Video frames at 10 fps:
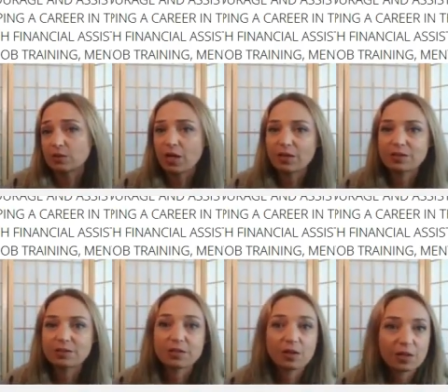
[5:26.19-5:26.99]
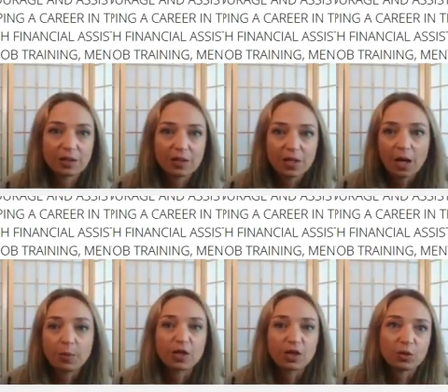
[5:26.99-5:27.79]
They're not necessarily, I
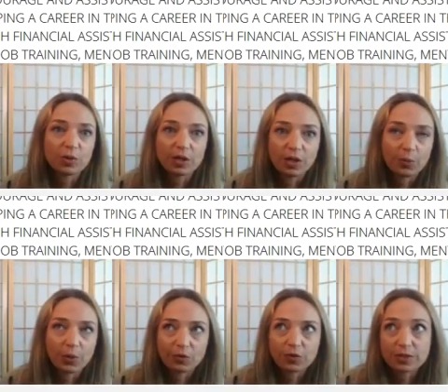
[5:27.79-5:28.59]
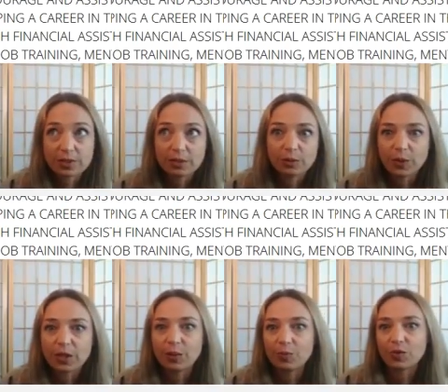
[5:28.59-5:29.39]
mean, they could be a nonprofit still, but
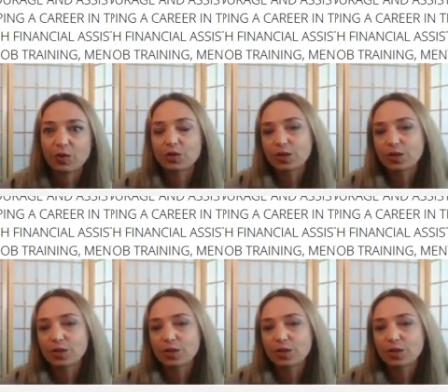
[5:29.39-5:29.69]
um, they're,